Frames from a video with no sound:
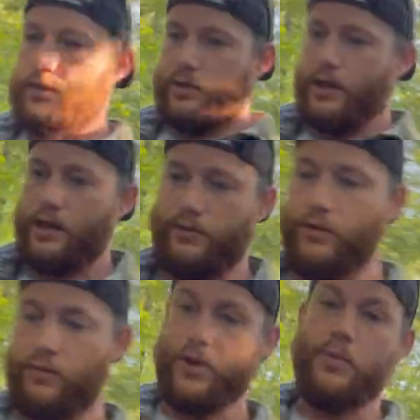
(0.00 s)
kind
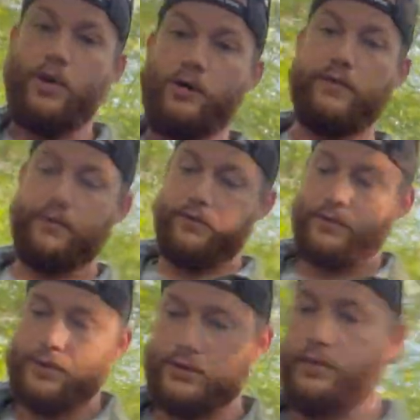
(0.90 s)
of a rip off
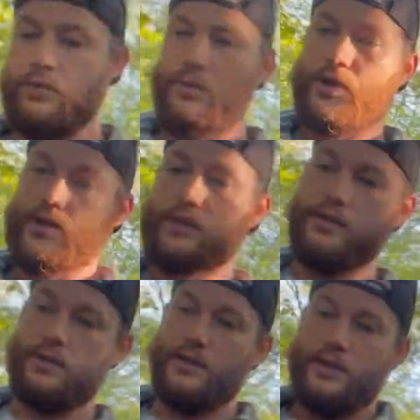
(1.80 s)

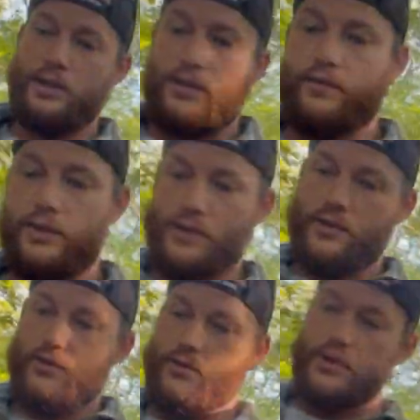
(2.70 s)
because if you just
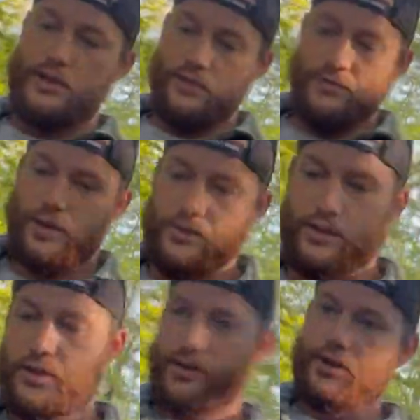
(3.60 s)
do re-
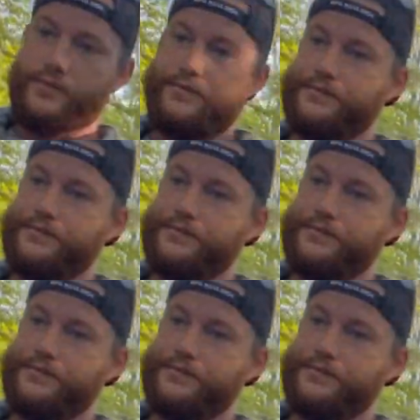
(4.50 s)
research and